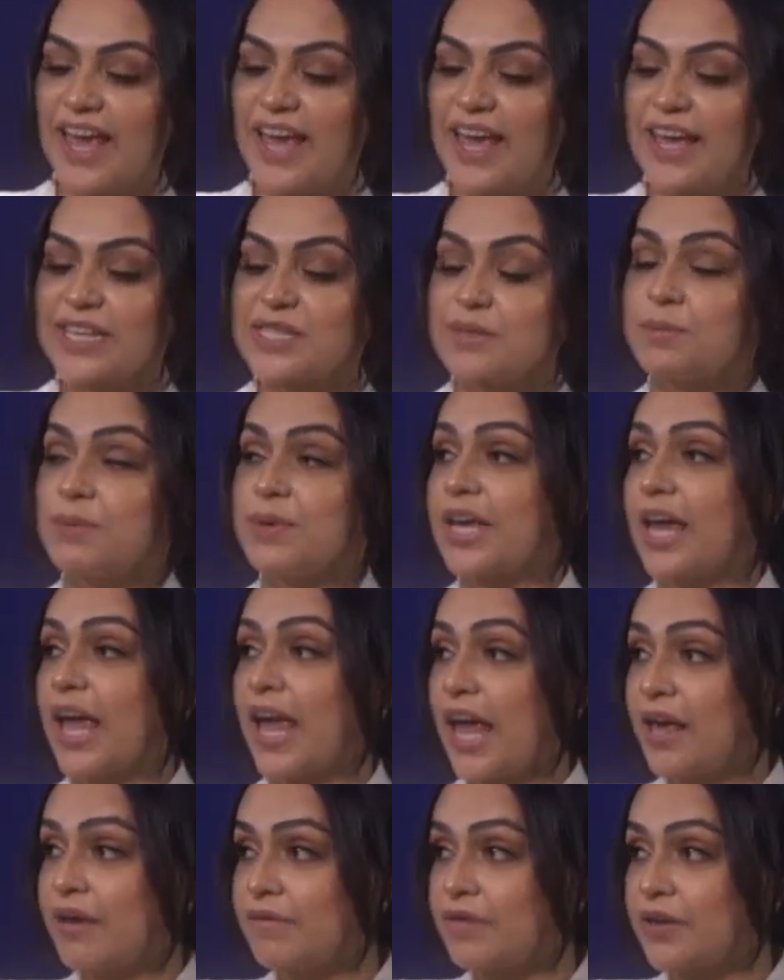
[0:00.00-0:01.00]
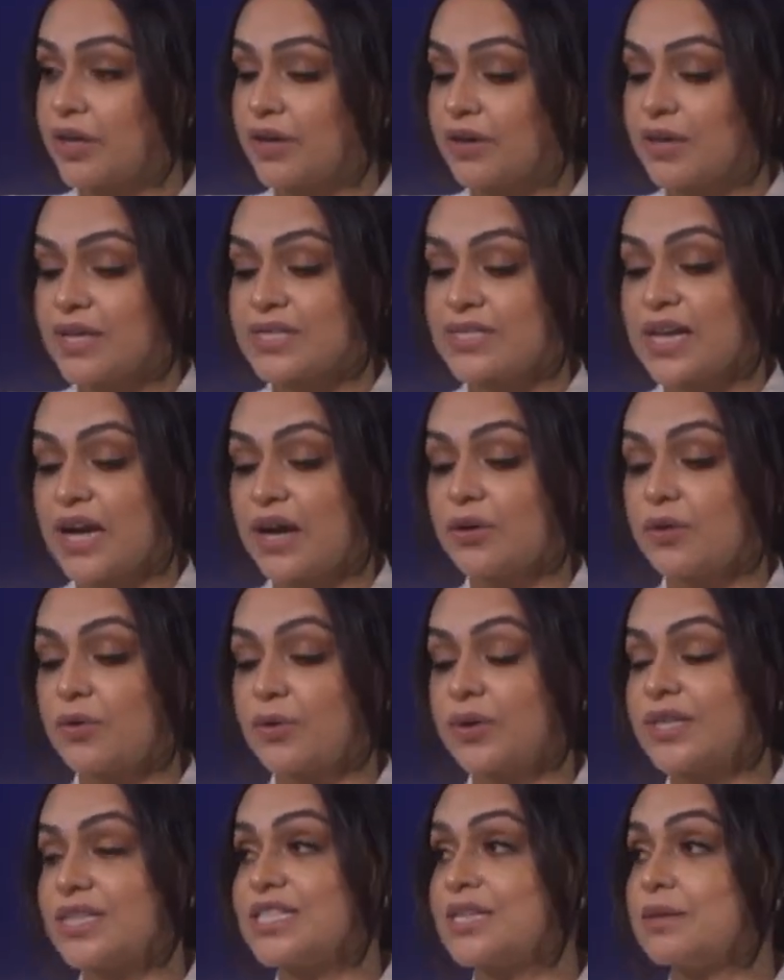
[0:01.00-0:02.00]
its behavior is now
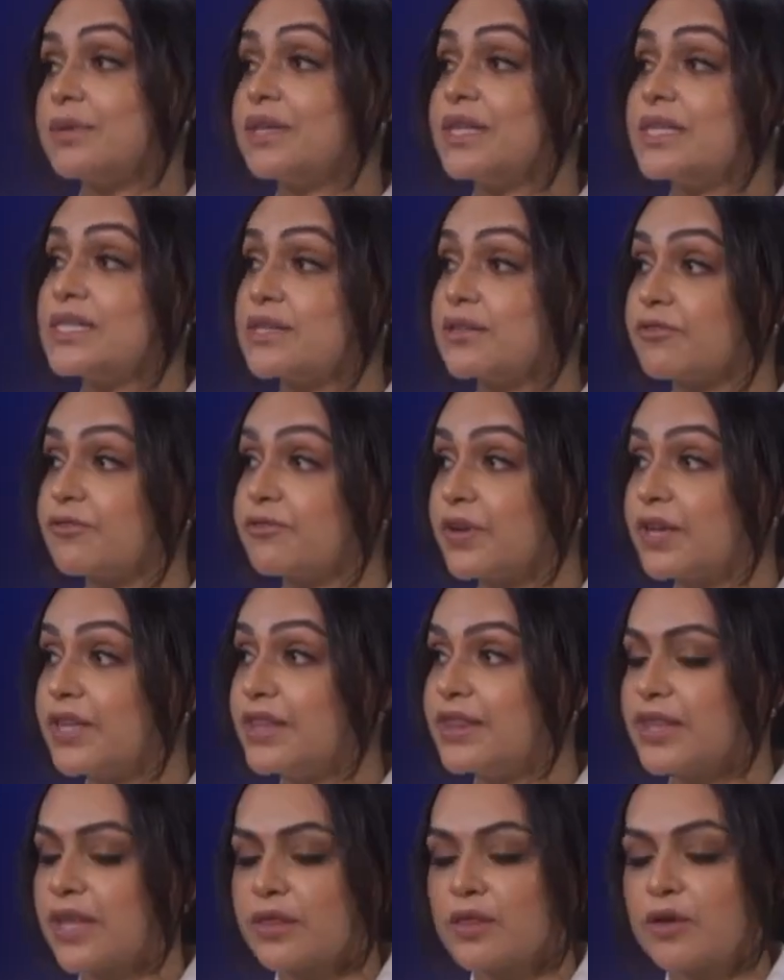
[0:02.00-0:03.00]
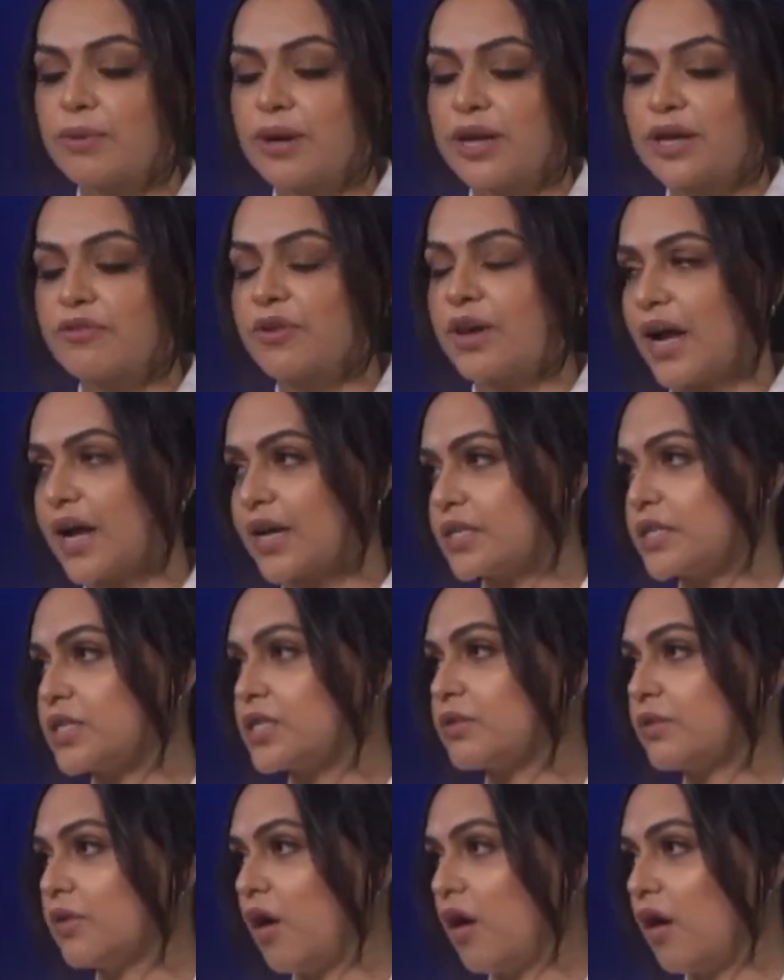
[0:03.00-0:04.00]
going to be different than the way it reacted
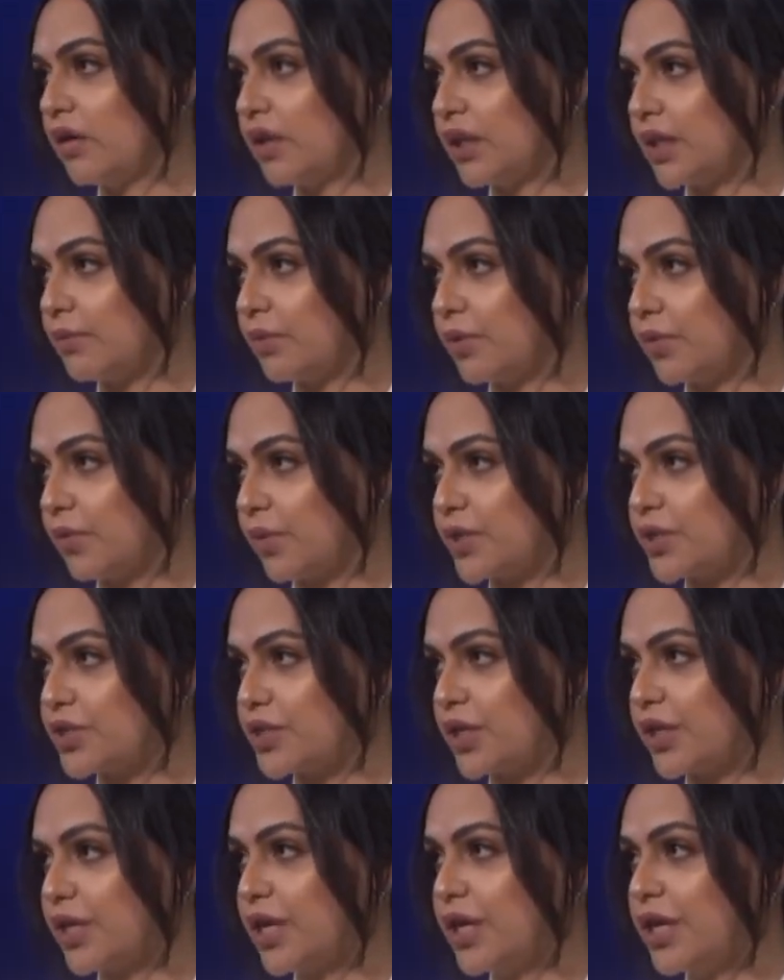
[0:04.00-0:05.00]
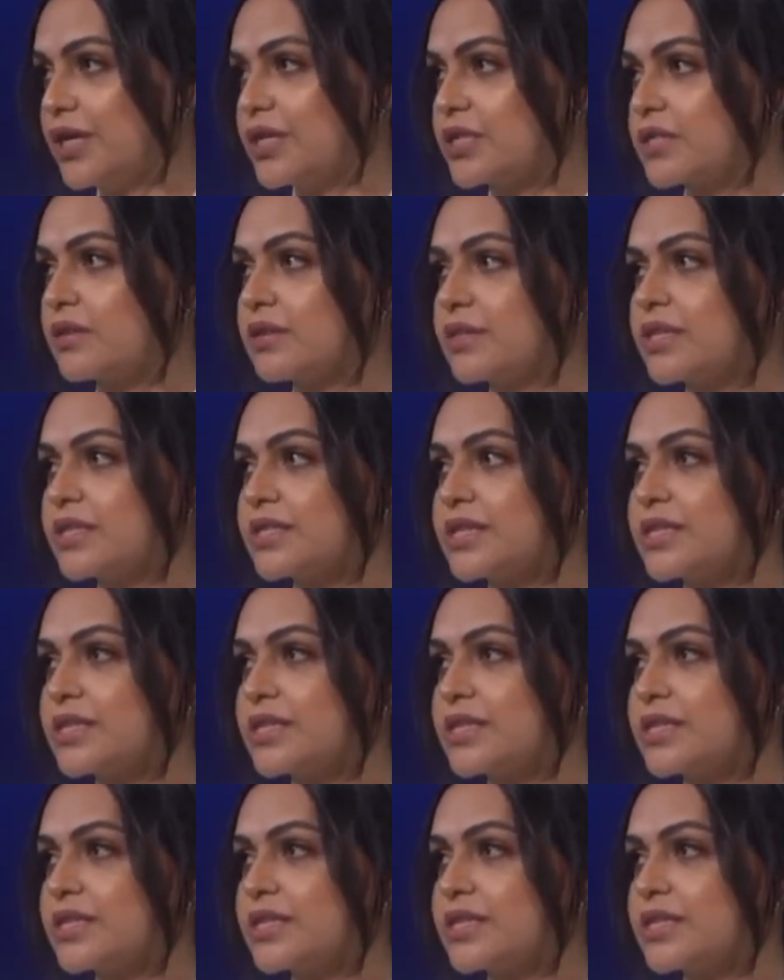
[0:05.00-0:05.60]
to an on-label question. So this